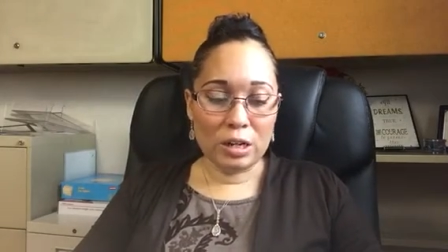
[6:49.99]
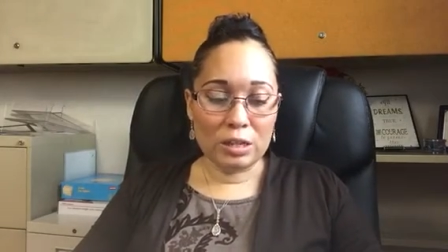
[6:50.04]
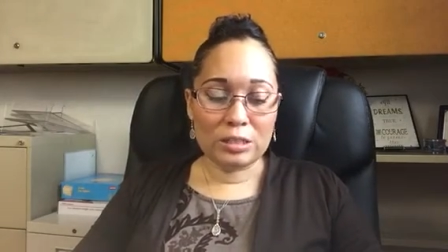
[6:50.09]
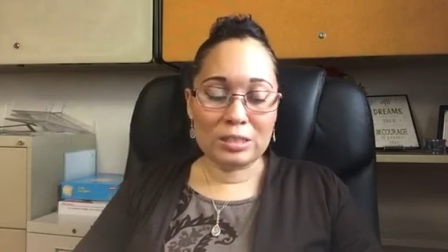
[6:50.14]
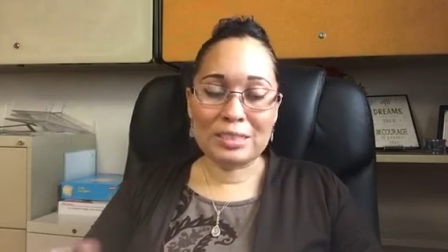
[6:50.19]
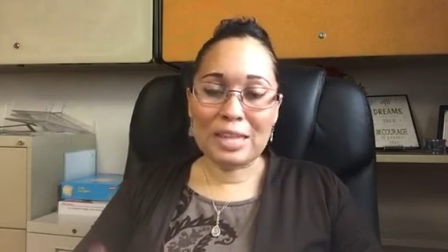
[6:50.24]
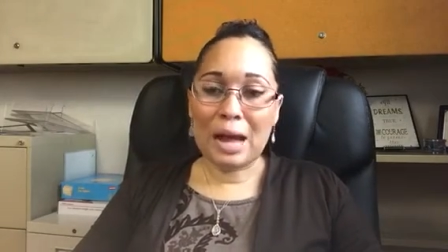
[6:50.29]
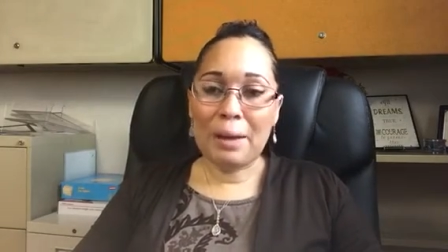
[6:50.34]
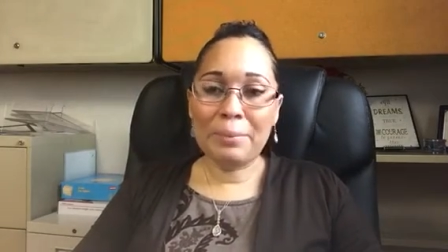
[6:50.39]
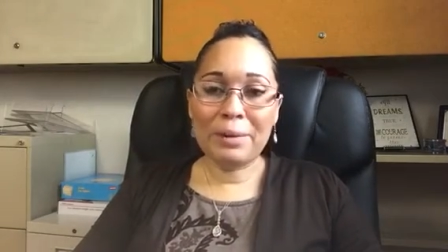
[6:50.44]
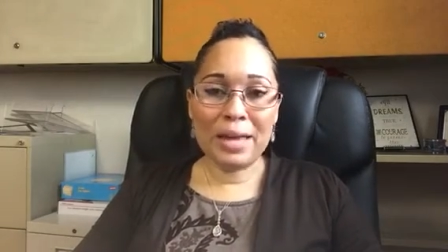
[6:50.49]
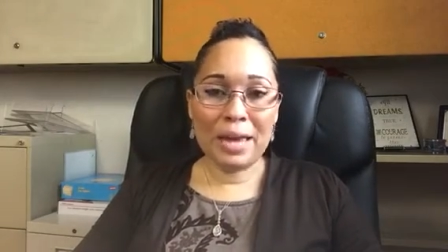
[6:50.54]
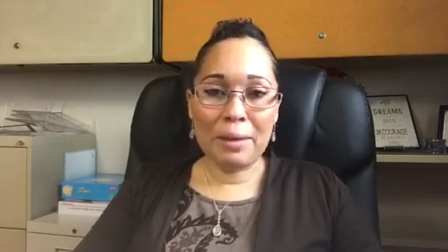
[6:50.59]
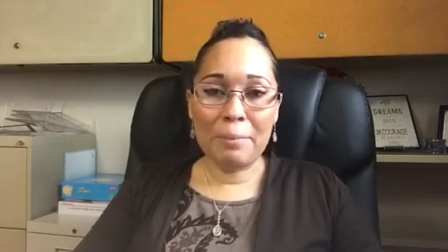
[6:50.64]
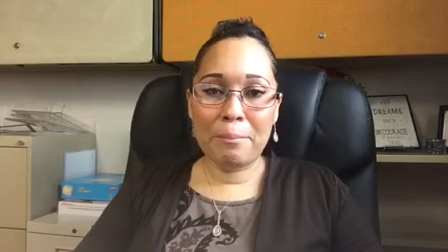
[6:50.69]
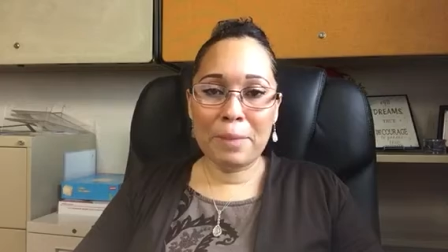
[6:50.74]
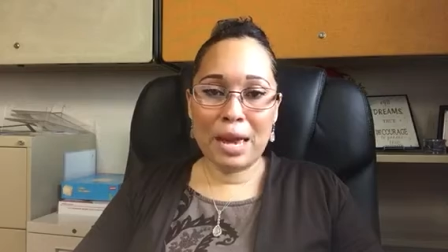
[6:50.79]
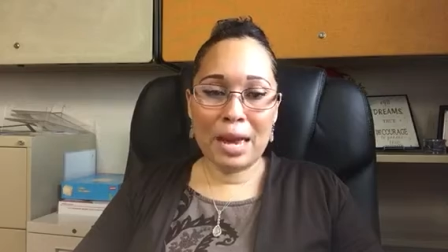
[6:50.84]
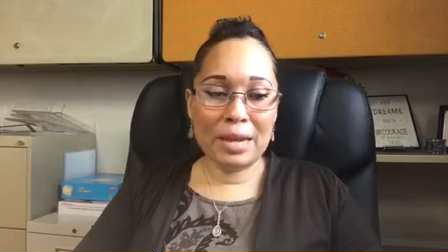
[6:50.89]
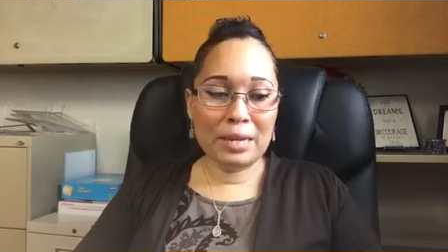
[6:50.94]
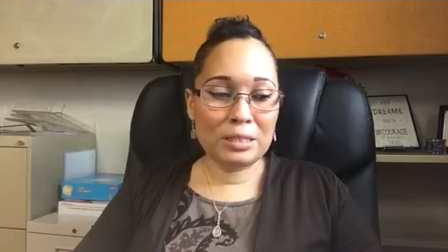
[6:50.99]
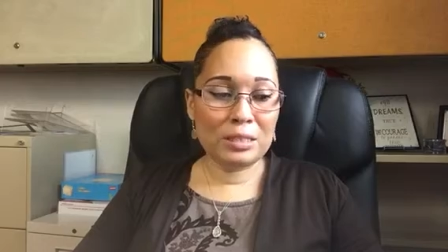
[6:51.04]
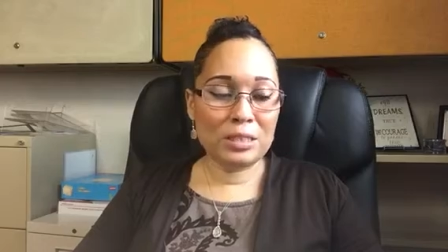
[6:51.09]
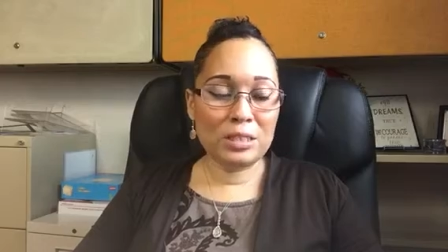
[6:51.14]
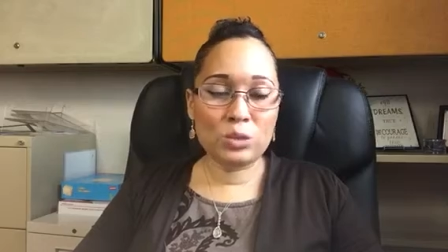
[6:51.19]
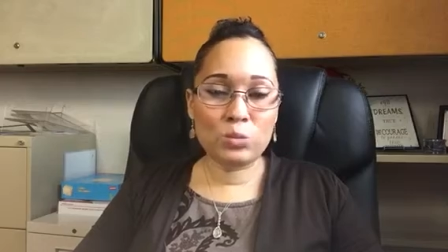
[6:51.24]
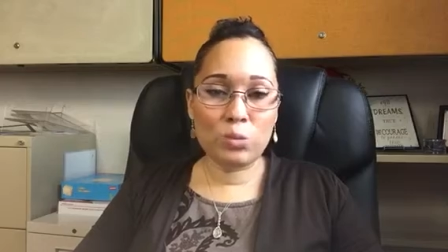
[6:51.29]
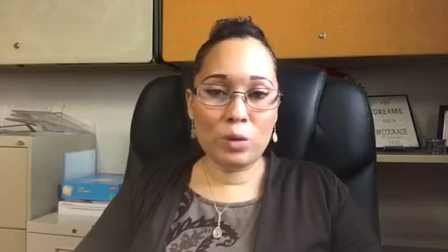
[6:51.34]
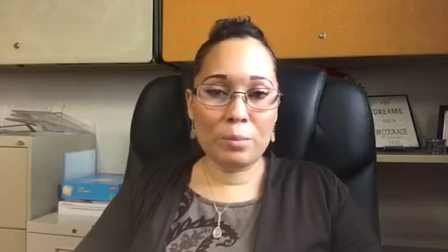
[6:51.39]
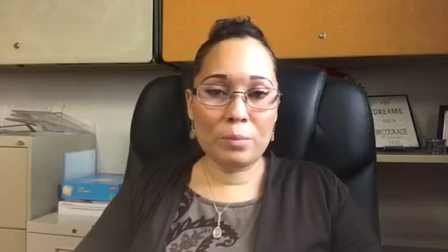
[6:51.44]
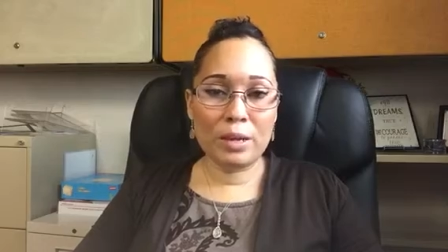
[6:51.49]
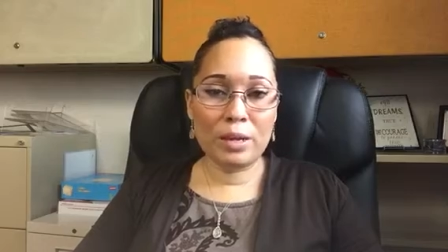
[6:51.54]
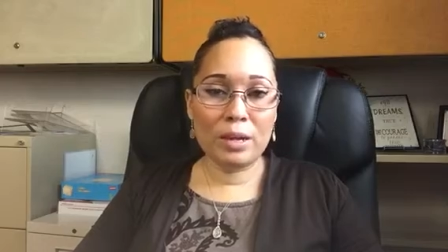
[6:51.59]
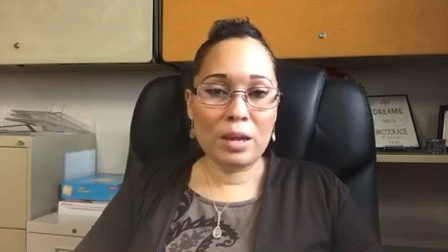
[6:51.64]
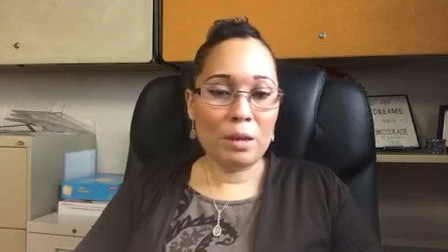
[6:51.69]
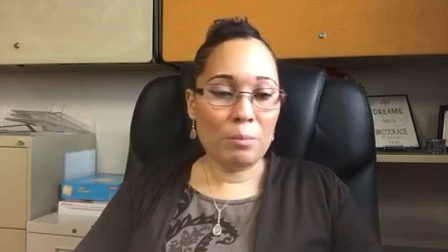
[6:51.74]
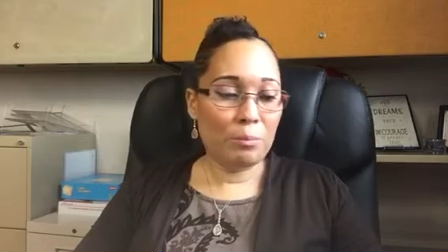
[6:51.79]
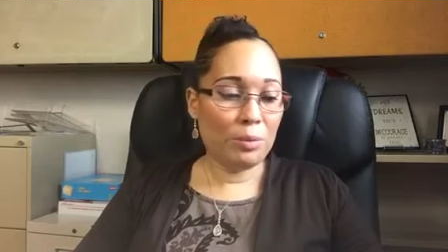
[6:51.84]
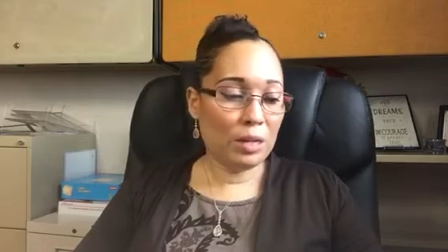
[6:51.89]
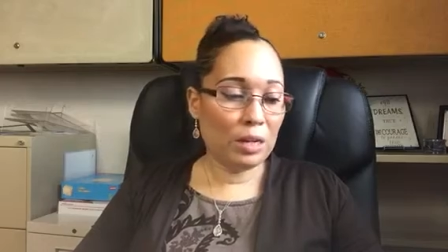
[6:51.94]
Stop getting mad at these
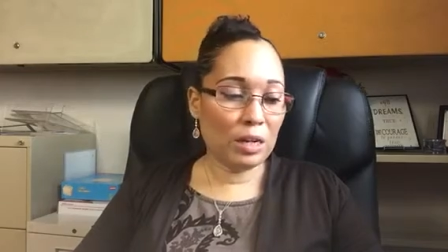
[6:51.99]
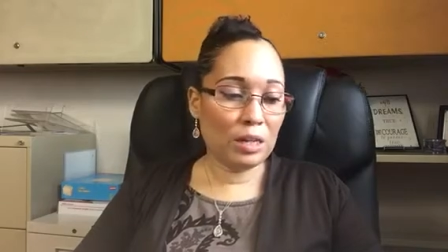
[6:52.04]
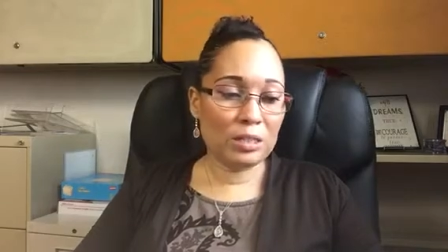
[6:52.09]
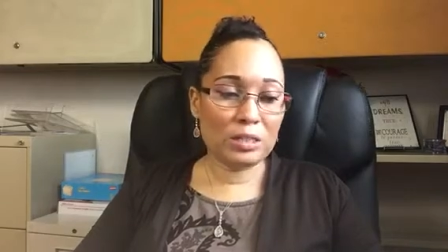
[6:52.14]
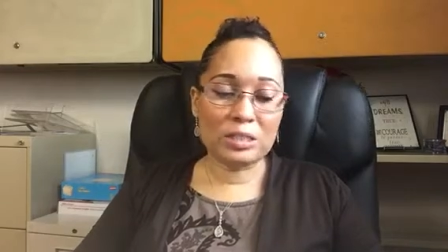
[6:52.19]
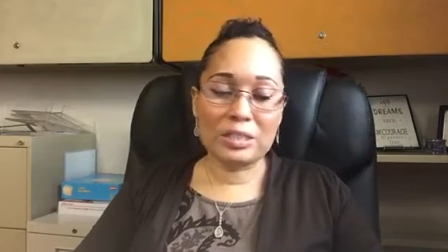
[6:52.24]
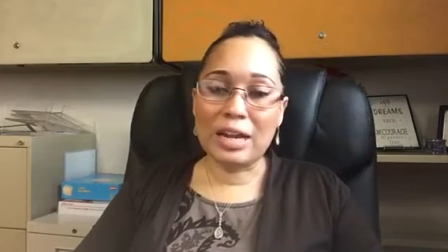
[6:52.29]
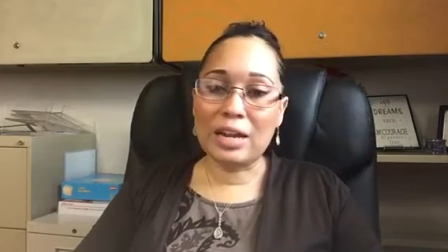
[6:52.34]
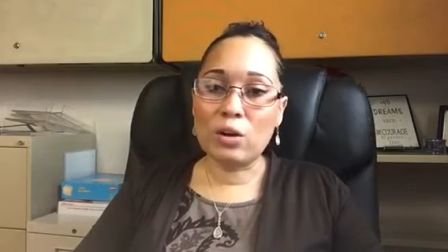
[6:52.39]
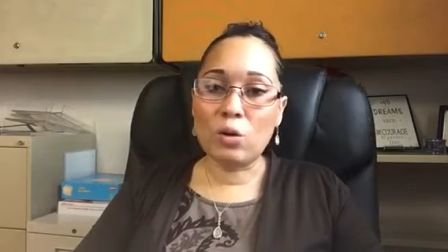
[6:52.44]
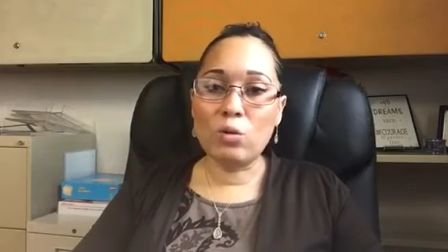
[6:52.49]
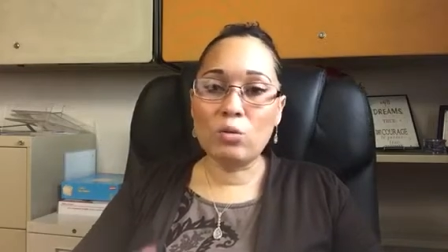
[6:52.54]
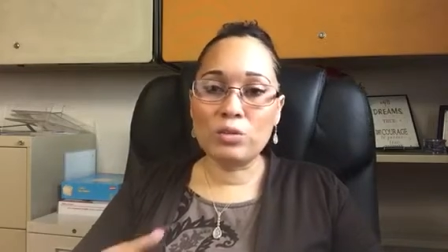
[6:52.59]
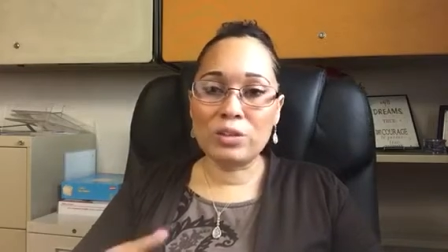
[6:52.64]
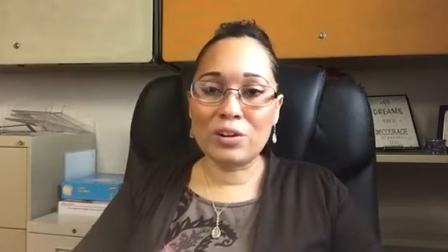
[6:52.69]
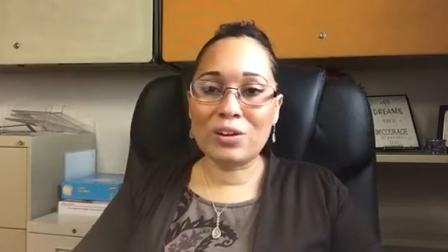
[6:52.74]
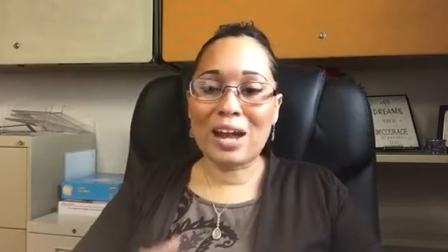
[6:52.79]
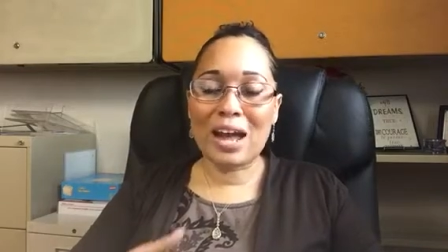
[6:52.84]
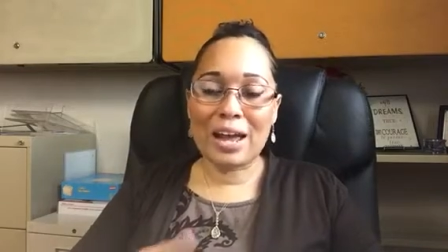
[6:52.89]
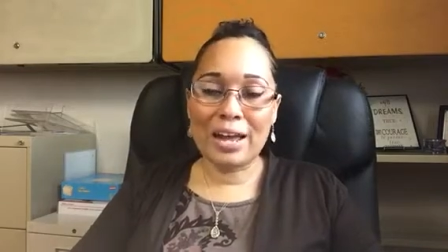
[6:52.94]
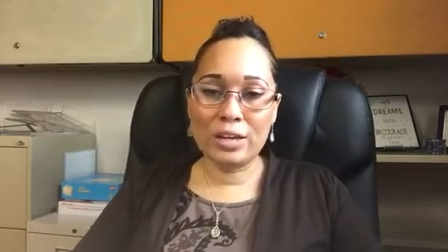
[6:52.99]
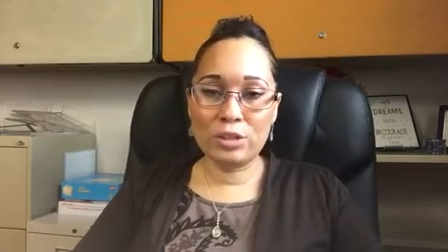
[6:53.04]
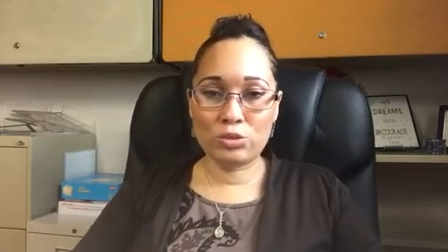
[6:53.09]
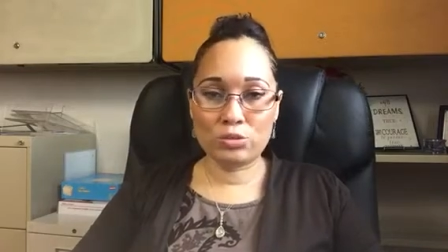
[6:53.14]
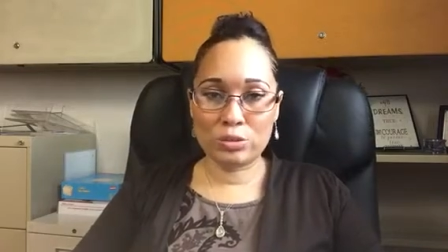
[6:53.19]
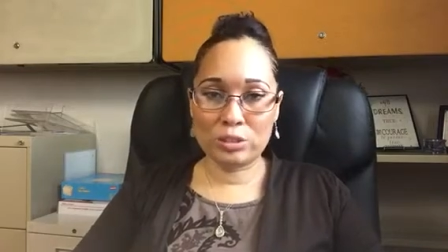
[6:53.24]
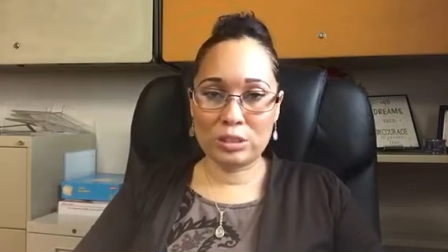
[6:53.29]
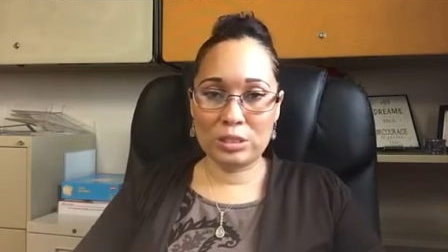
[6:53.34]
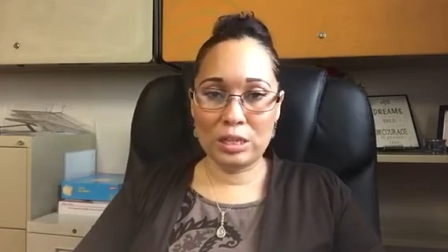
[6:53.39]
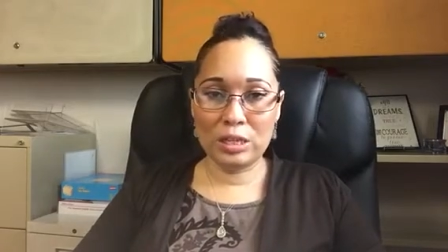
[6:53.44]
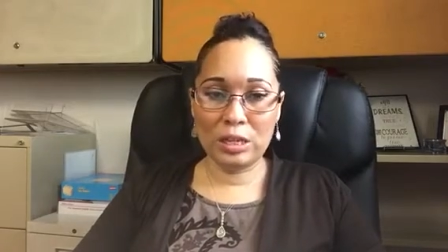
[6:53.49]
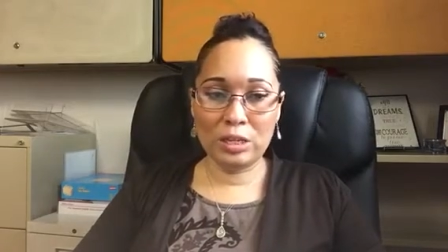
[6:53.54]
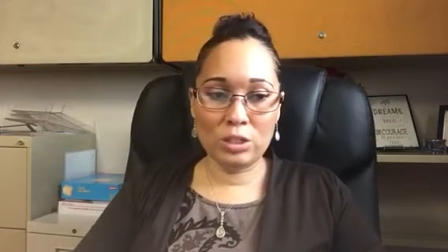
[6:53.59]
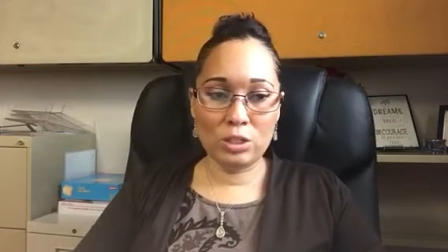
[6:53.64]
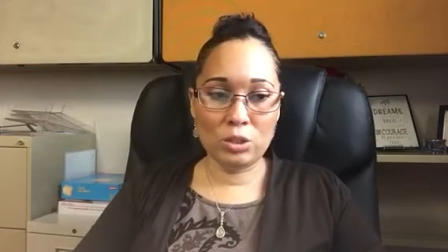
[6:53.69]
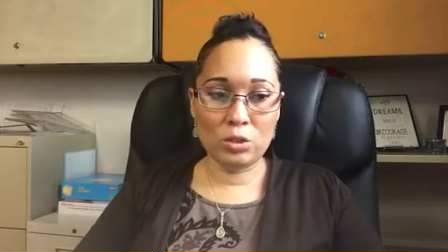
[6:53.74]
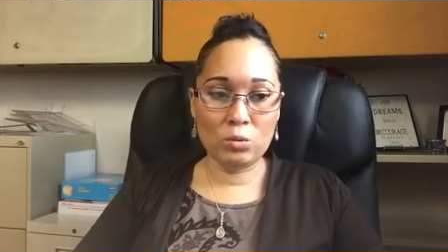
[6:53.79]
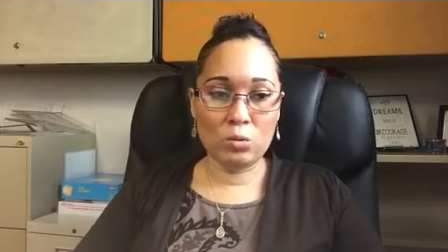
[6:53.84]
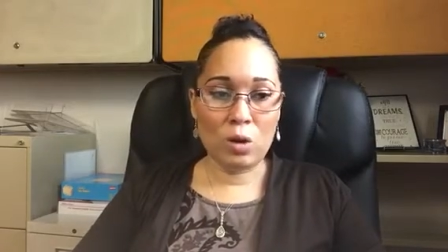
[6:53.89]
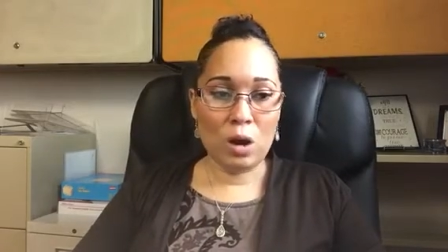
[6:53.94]
women because they don't they're not interested in
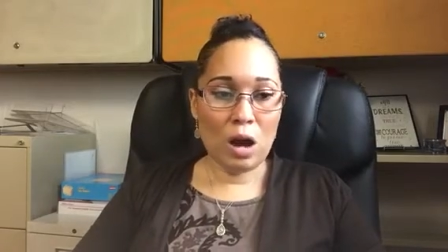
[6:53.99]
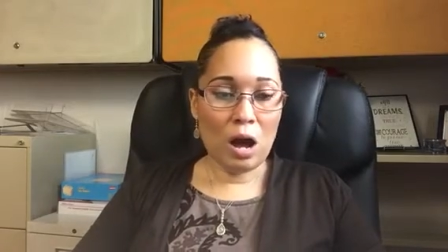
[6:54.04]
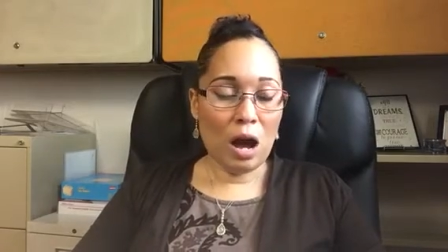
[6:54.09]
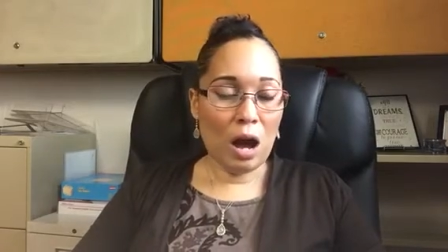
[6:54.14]
you.